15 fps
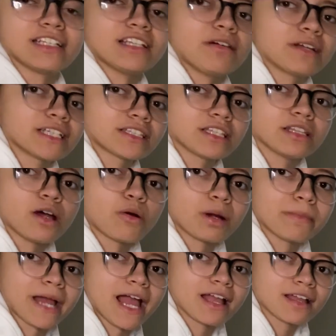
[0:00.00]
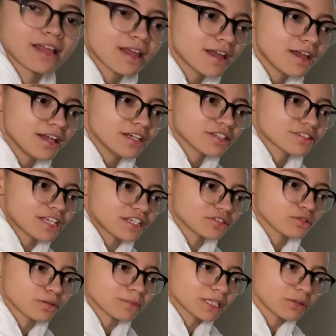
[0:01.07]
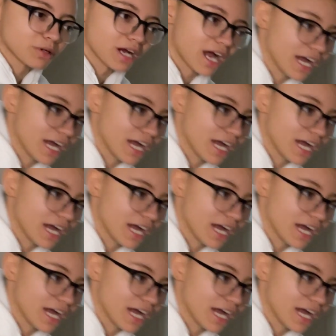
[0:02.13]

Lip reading: and I'll get the lower back. So that's normally what